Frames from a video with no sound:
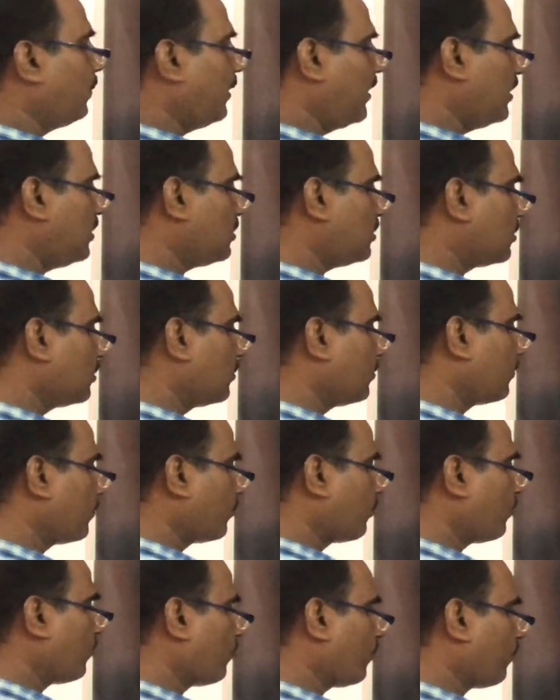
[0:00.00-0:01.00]
means
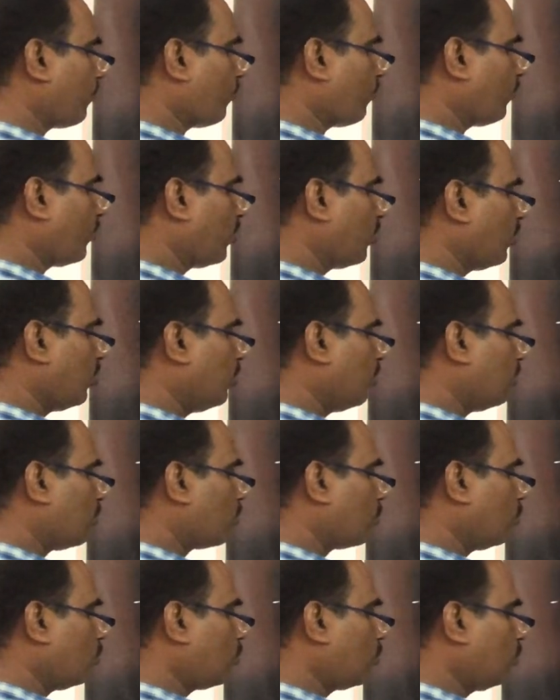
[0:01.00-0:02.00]

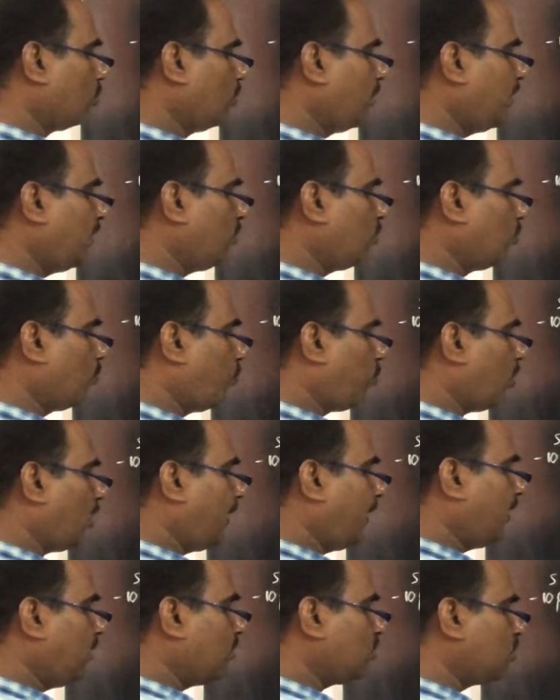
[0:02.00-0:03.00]
root 2 into
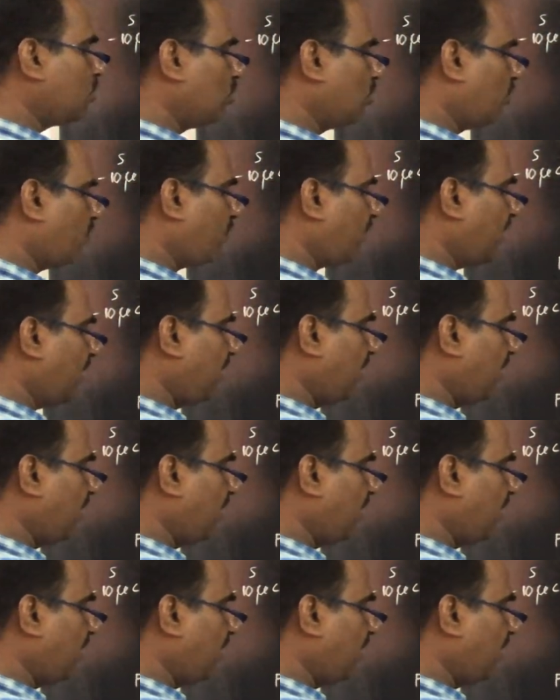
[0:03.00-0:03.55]
0.05